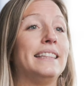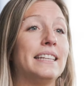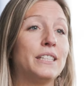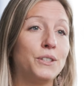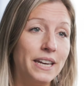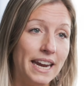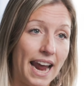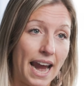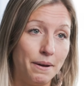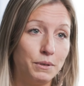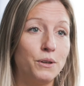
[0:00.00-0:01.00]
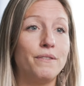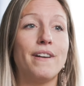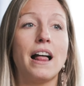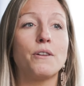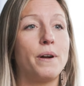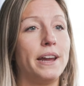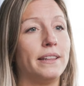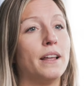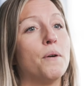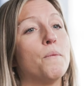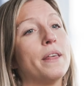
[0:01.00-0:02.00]
This study aims to evaluate
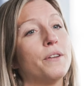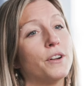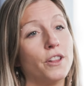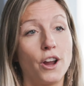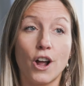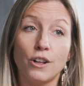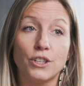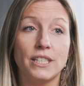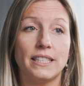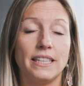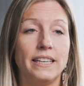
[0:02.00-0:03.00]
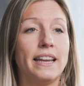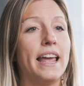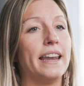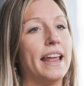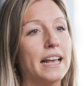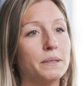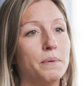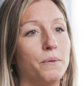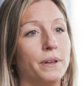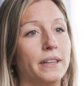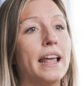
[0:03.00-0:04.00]
whether the colchicine and
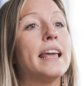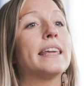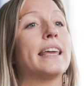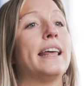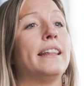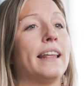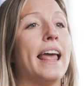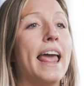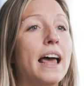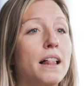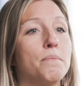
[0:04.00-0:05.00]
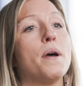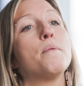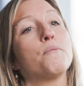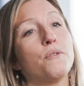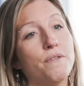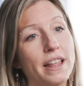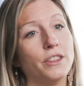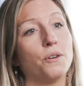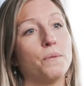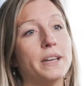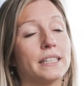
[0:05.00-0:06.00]
aspirin can help prevent
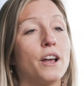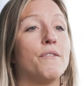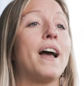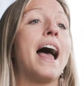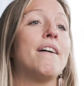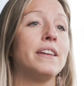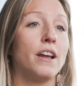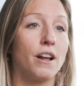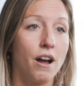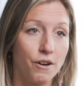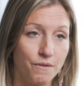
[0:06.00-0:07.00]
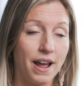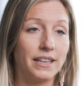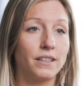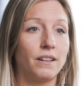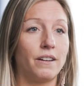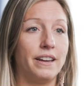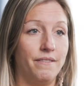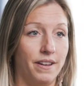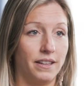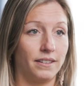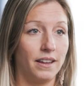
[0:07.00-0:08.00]
the risk of having a cardiovascular
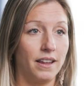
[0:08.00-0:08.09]
event,